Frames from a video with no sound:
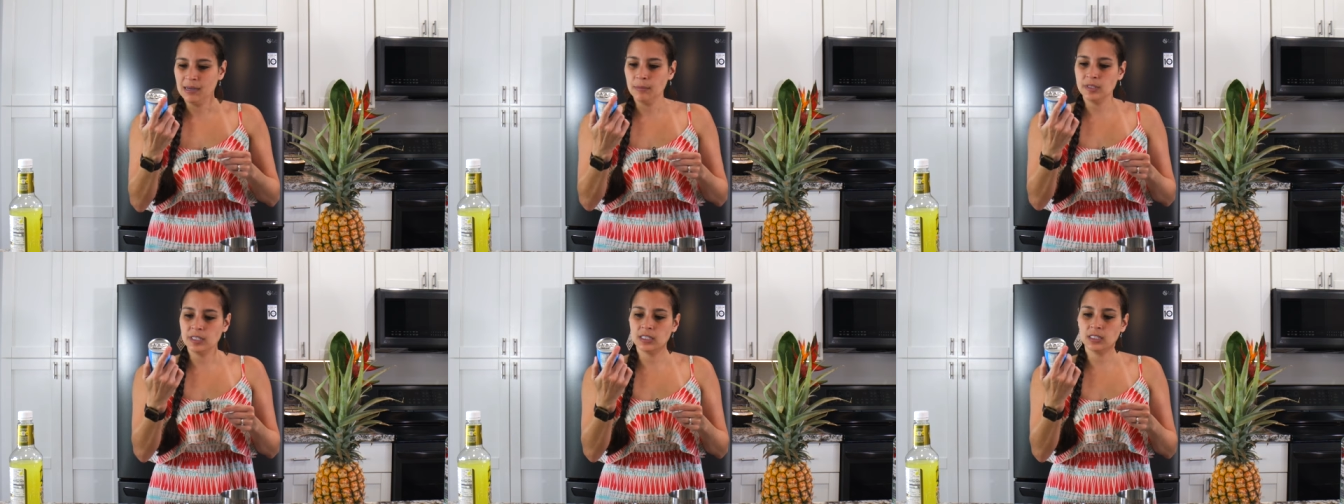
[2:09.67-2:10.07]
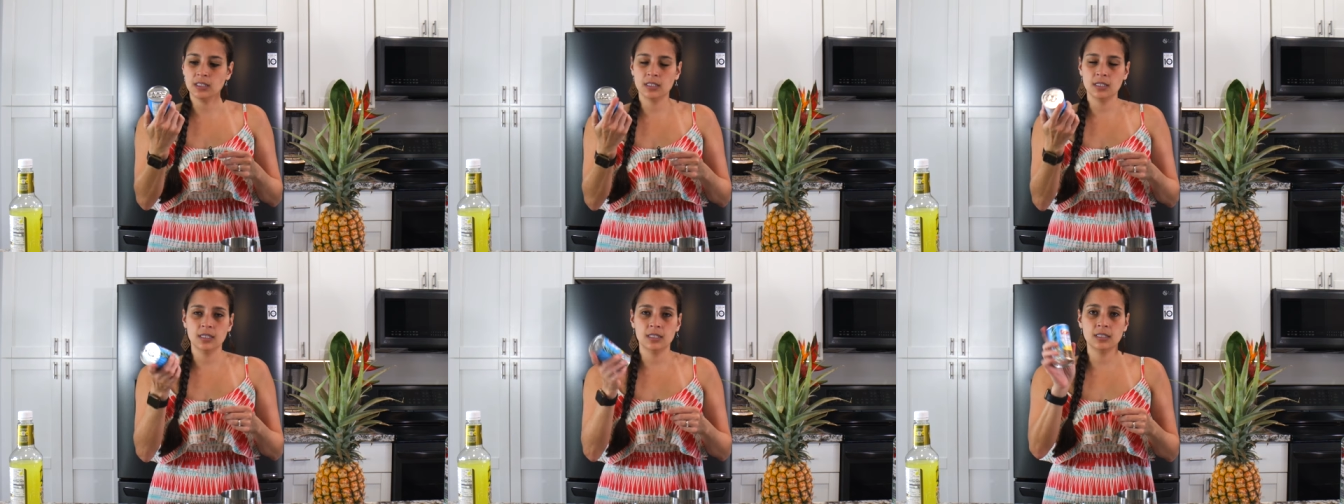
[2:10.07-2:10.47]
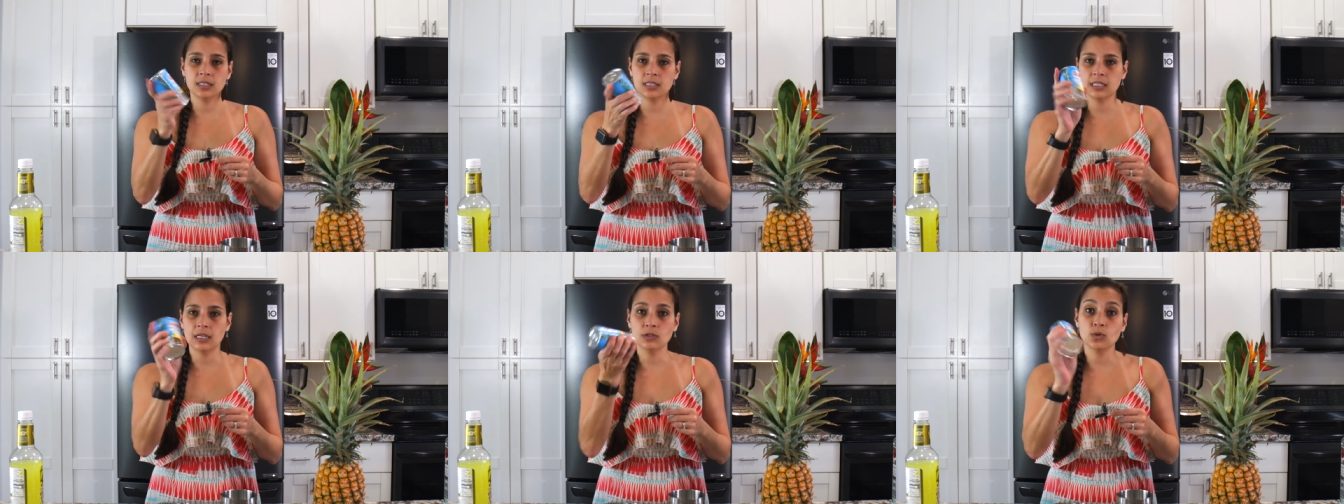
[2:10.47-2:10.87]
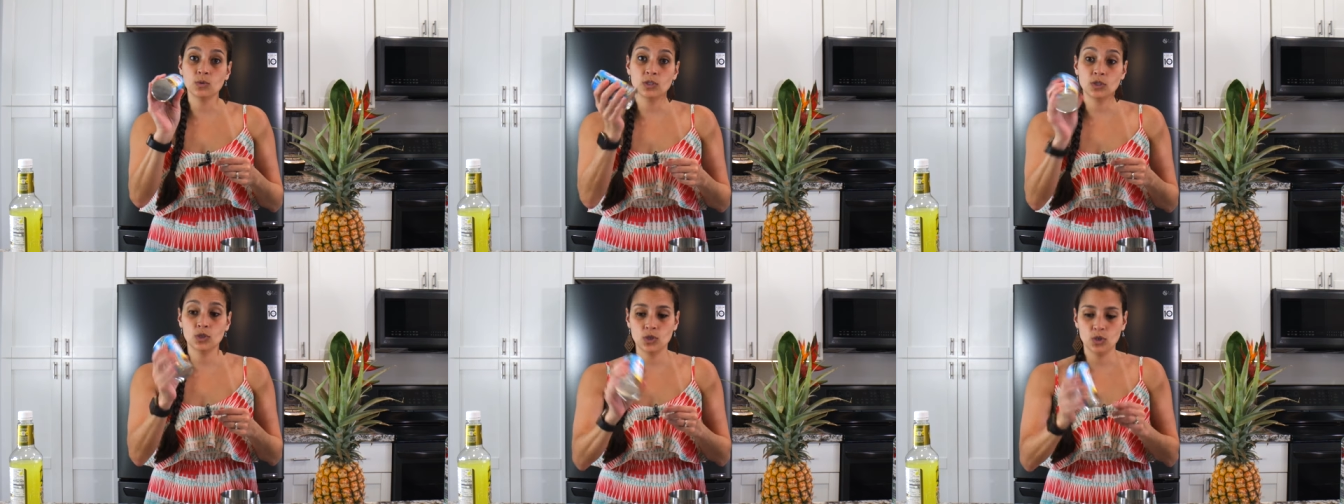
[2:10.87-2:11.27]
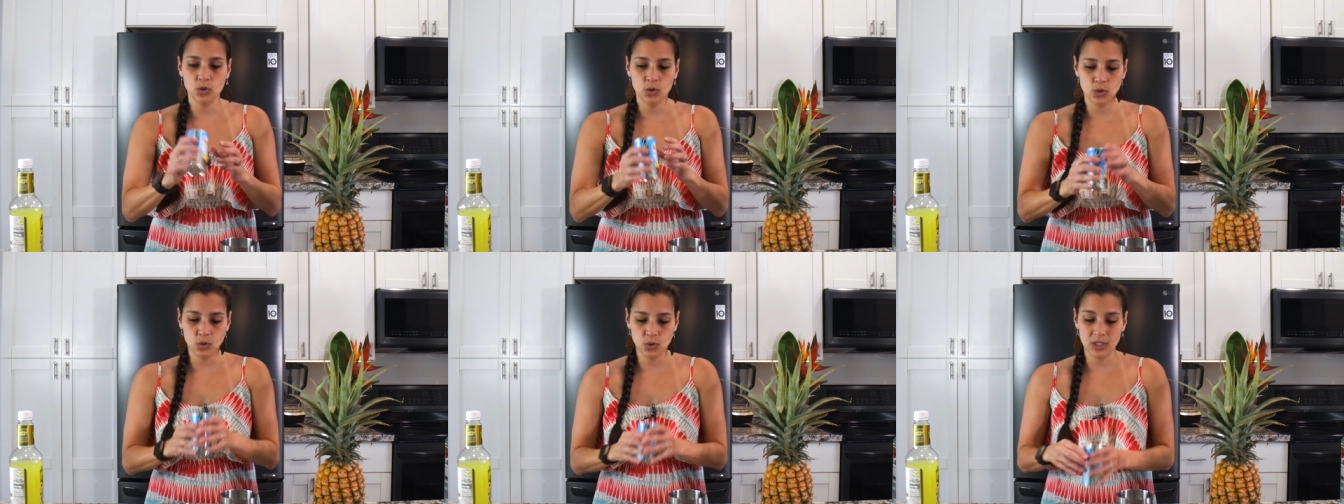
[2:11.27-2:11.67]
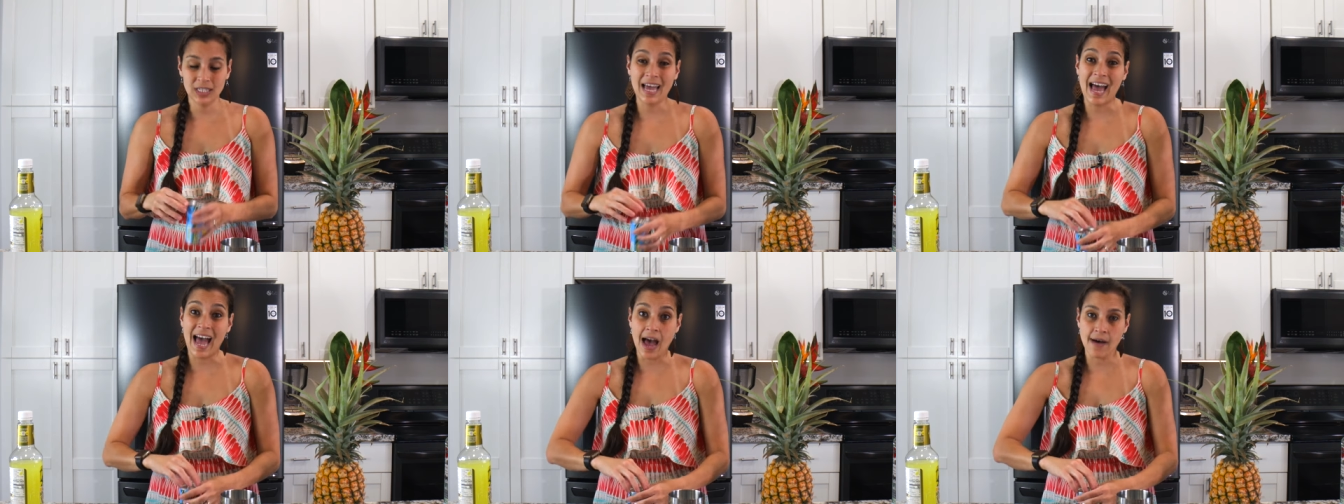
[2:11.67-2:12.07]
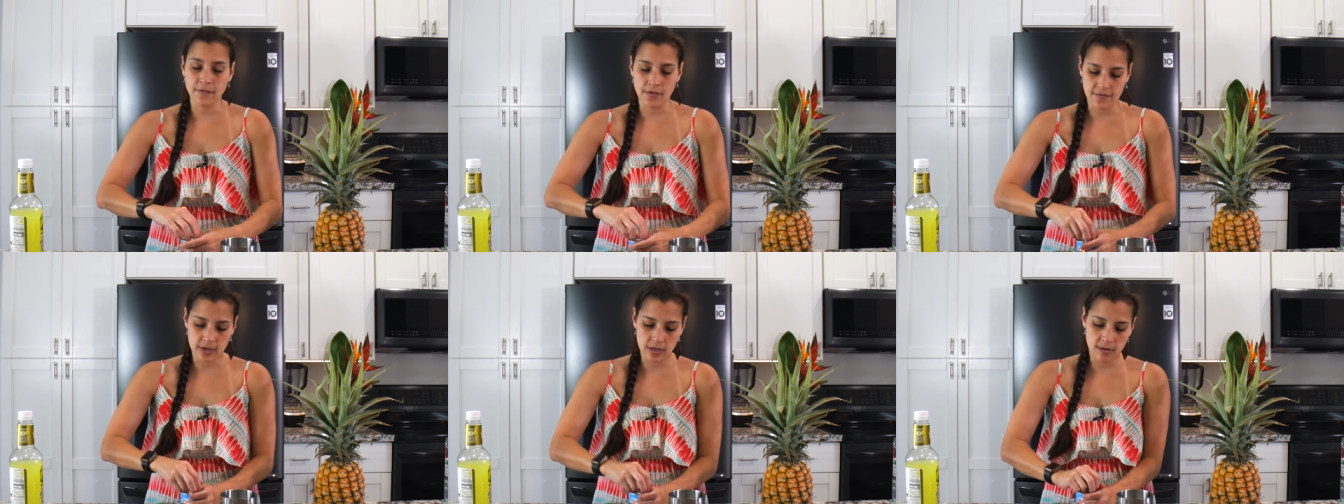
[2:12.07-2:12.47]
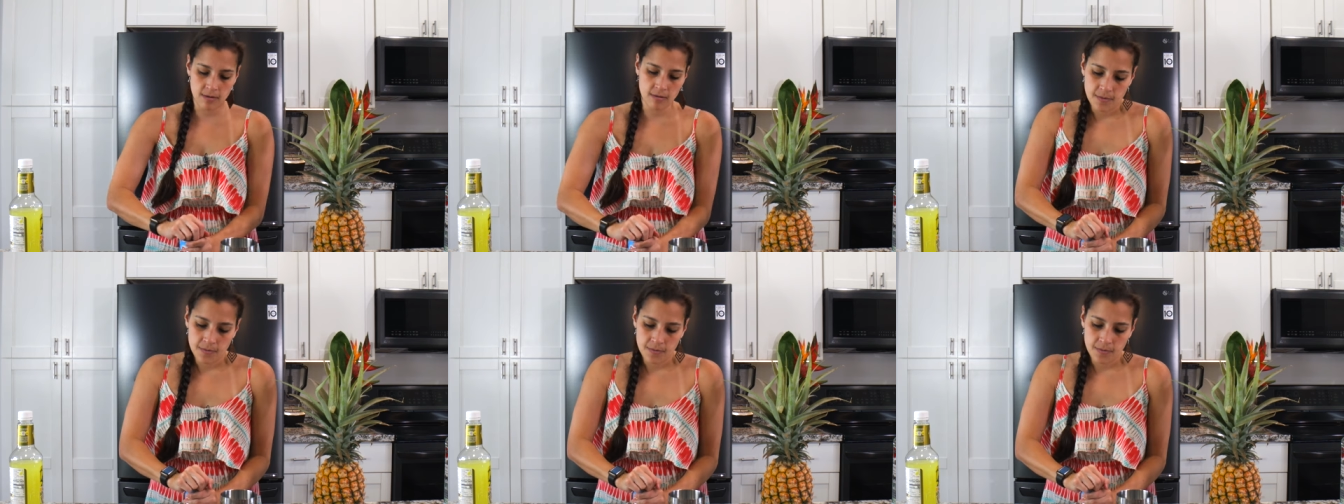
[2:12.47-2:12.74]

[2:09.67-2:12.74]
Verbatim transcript: But this is a 6-ounce one, so you'll use half of it.